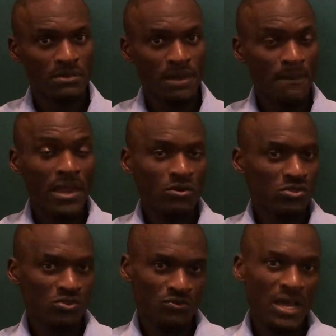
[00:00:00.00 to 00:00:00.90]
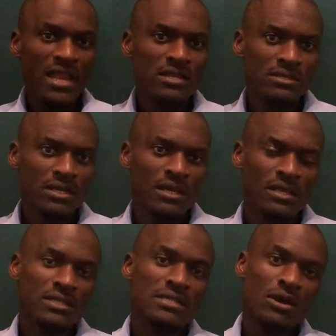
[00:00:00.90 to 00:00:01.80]
Microsoft. And
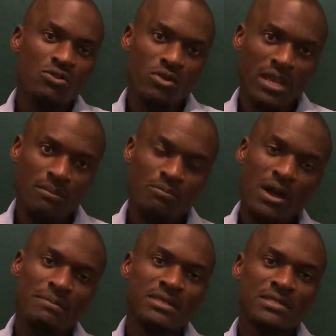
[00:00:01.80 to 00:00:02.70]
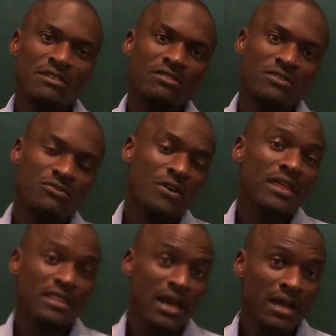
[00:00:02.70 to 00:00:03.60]
this is how you can probably save it
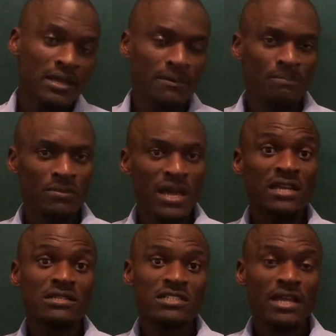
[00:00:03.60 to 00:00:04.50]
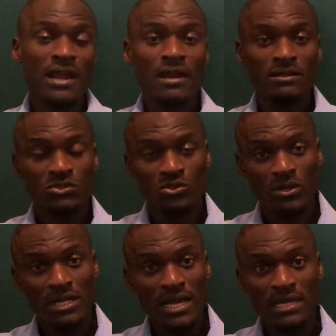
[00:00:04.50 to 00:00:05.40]
further and share to your
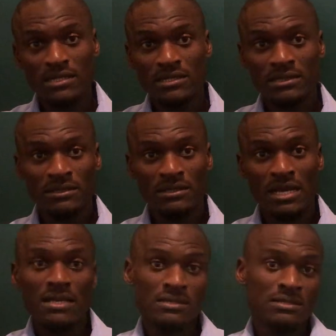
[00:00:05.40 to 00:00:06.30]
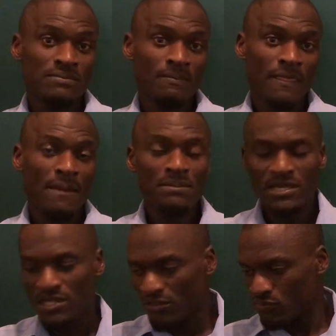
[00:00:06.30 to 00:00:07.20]
client as a
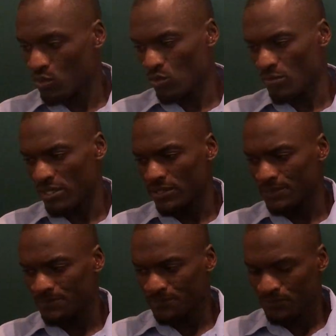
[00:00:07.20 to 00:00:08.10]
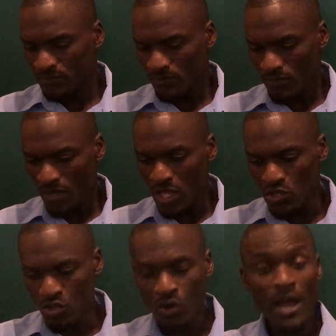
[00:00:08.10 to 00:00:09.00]
PDF document.
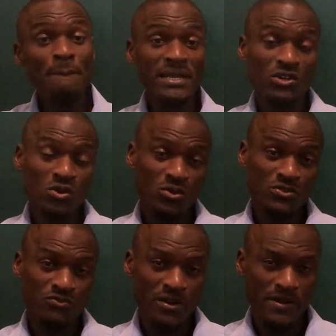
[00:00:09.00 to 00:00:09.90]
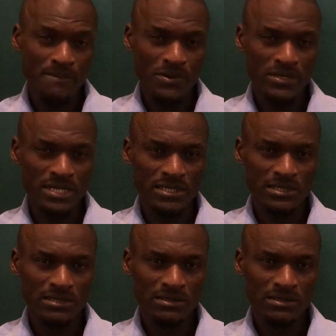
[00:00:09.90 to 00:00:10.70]
So your company logo is very important,